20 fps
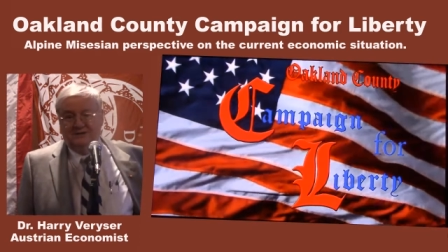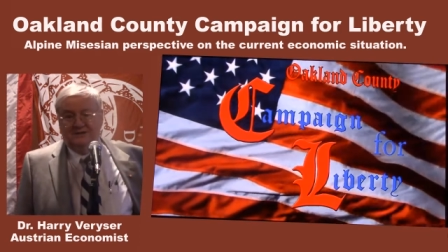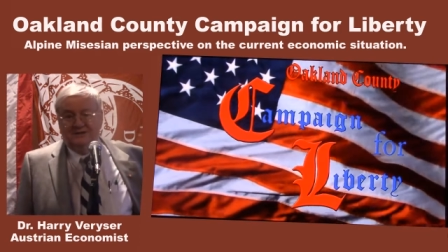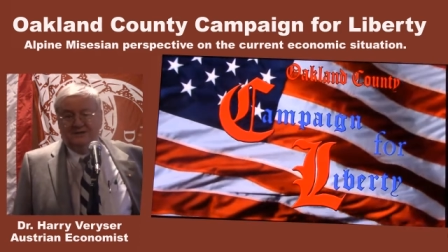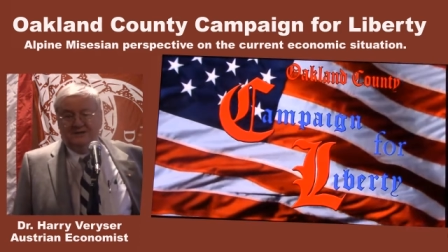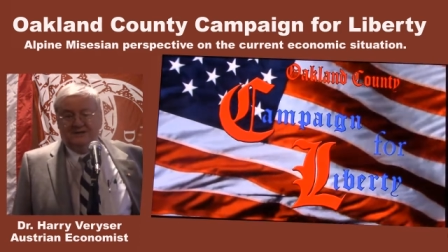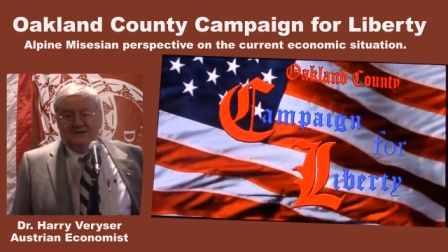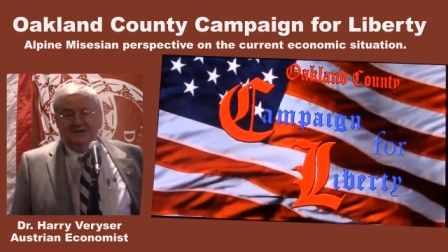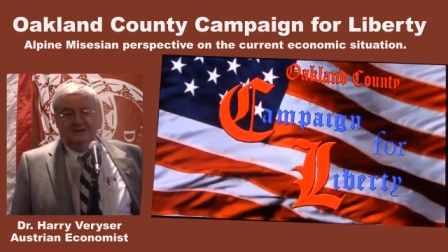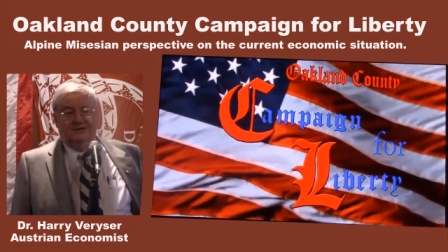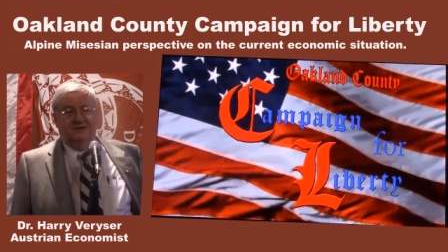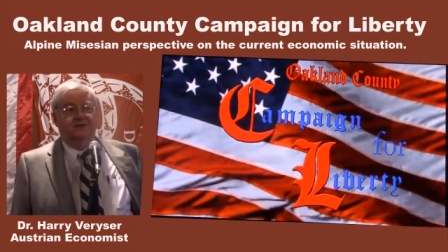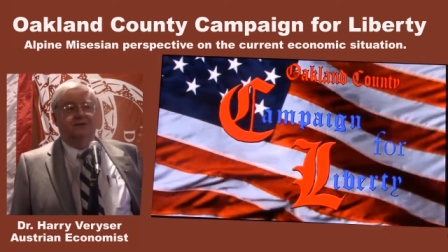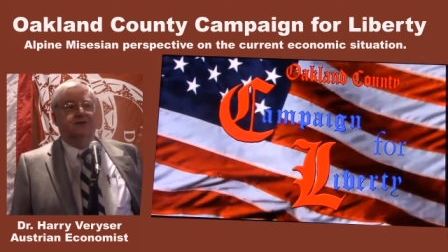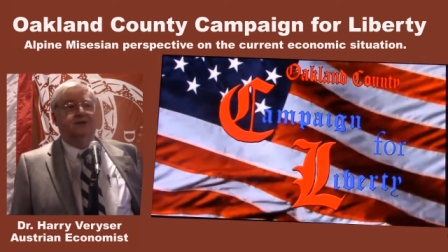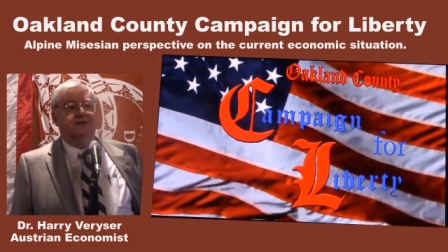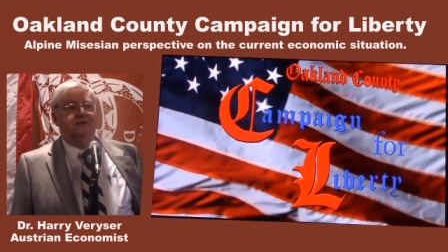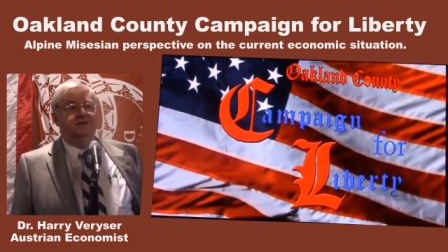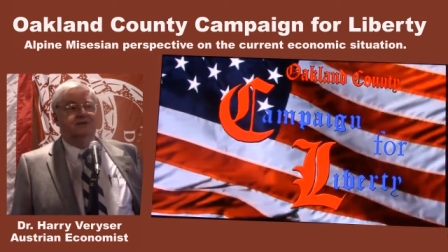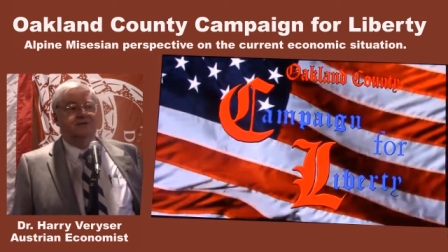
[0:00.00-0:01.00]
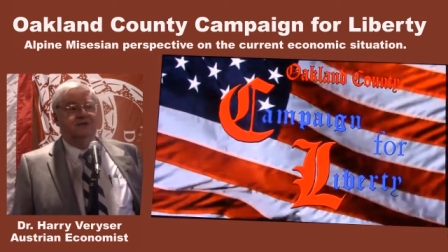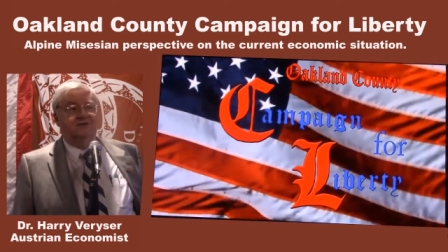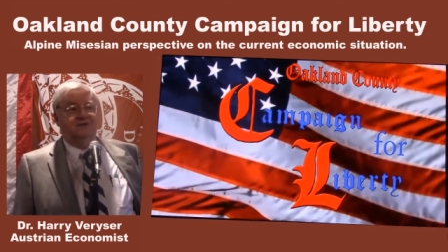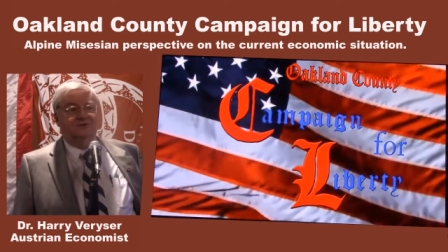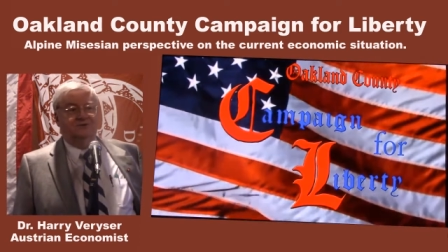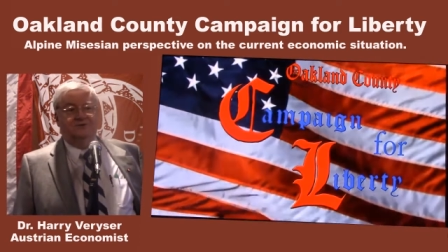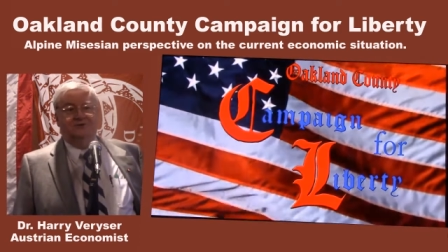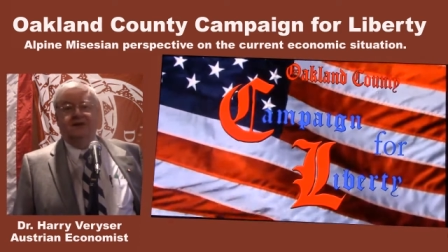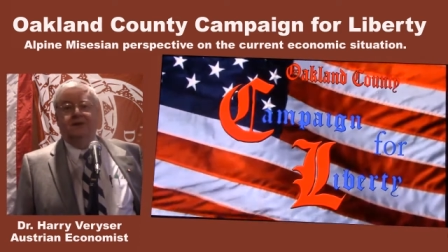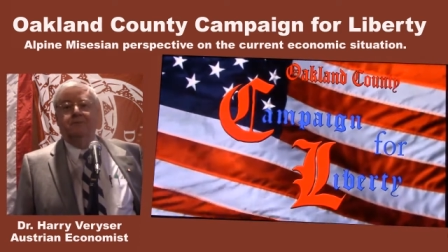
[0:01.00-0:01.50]
the United
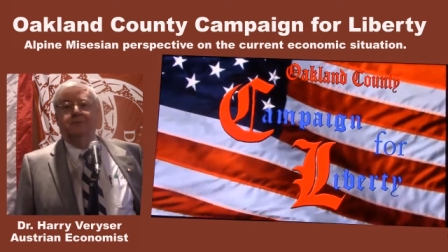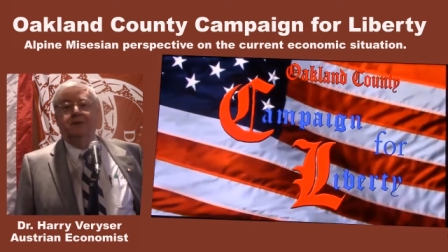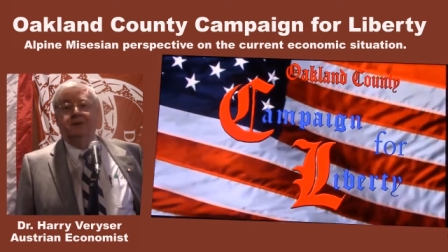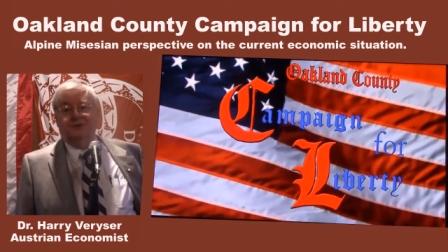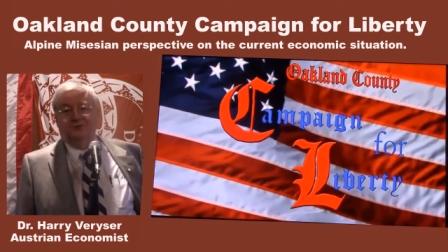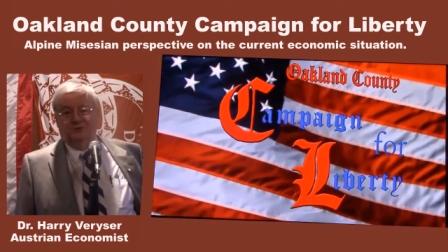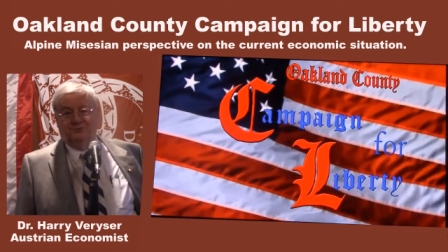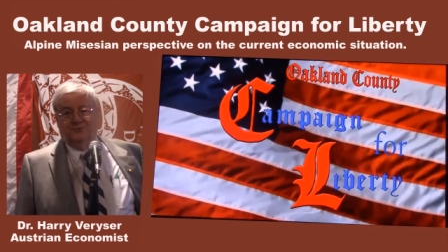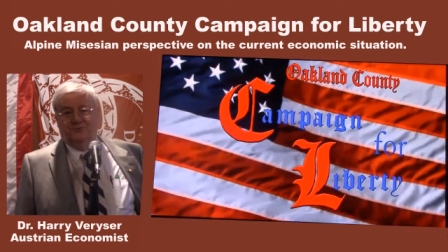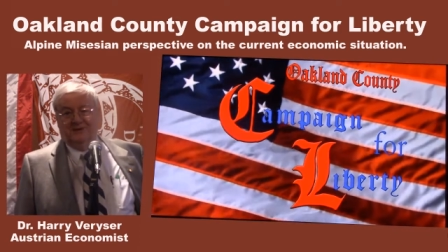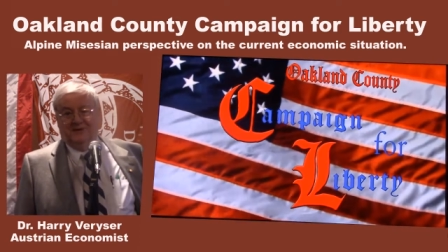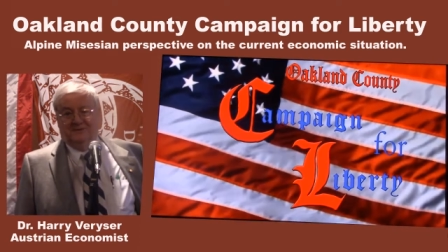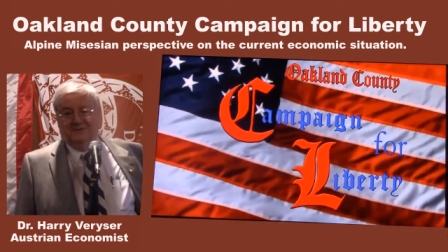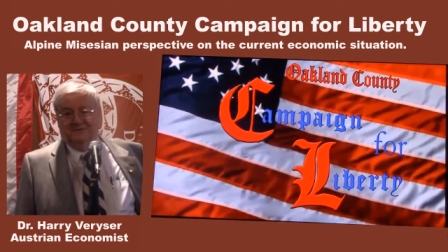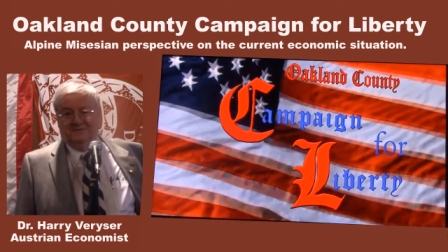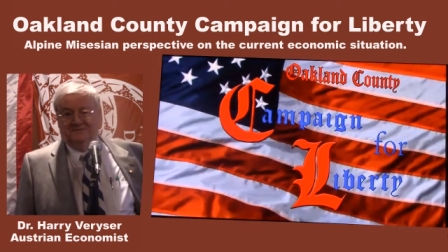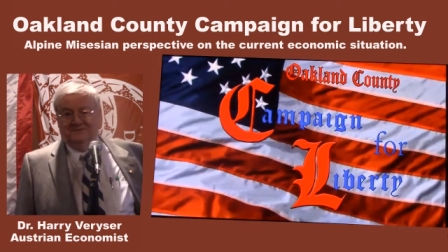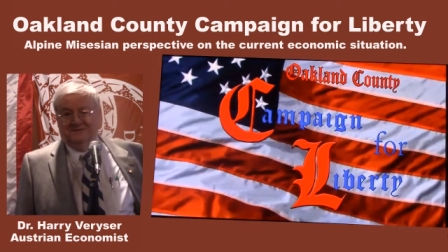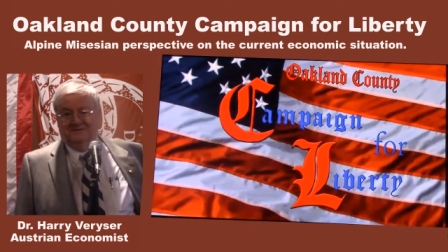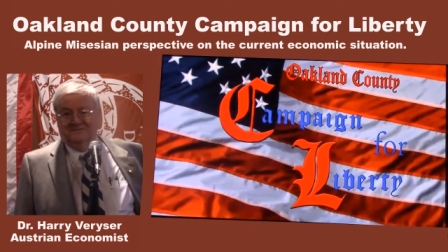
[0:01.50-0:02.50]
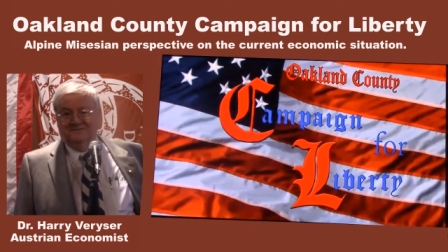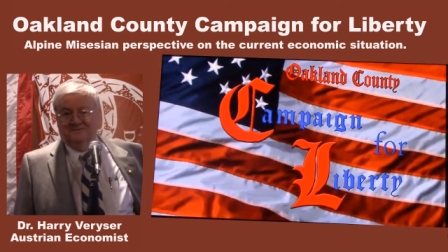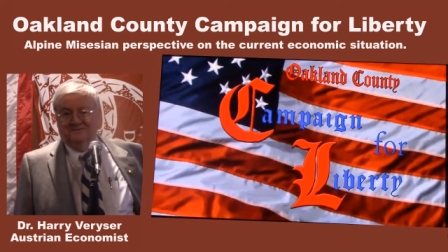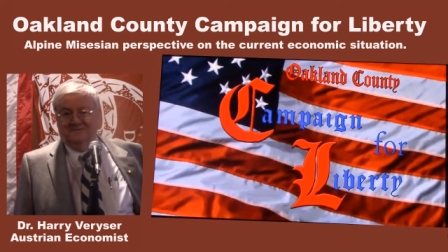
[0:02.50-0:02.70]
States has got major problems